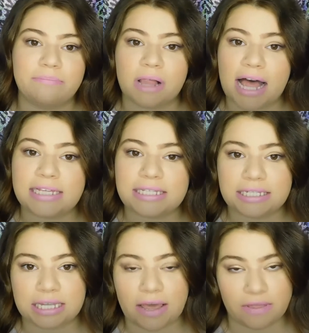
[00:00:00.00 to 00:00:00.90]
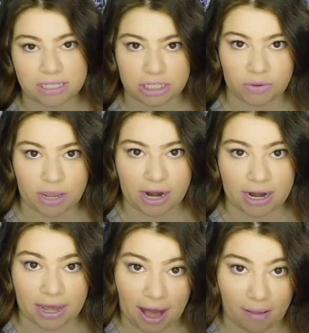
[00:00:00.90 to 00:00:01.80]
blessed in this new year
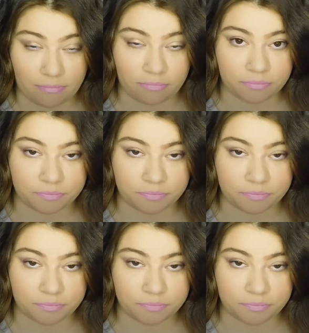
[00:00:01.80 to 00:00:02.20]
to come.